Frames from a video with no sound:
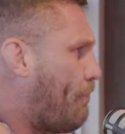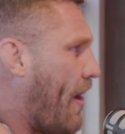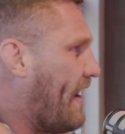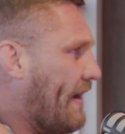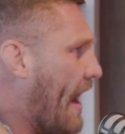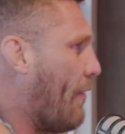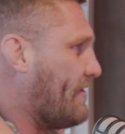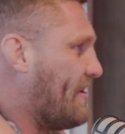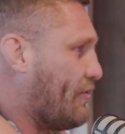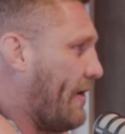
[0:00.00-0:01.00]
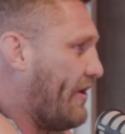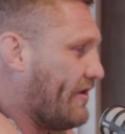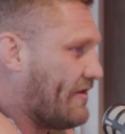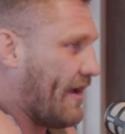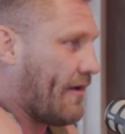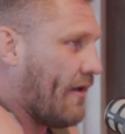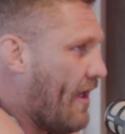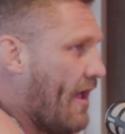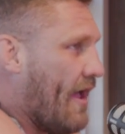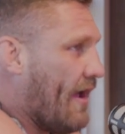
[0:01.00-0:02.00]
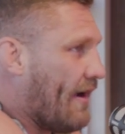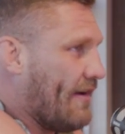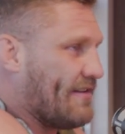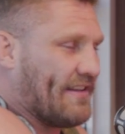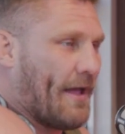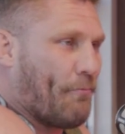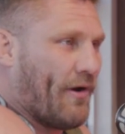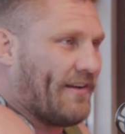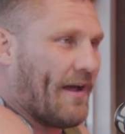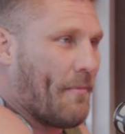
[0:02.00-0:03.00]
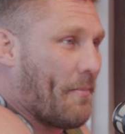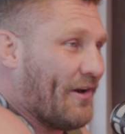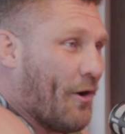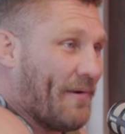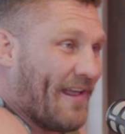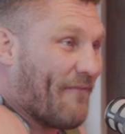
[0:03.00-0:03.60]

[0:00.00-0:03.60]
breaking down the situation is like, because at that point in time I'm a nobody.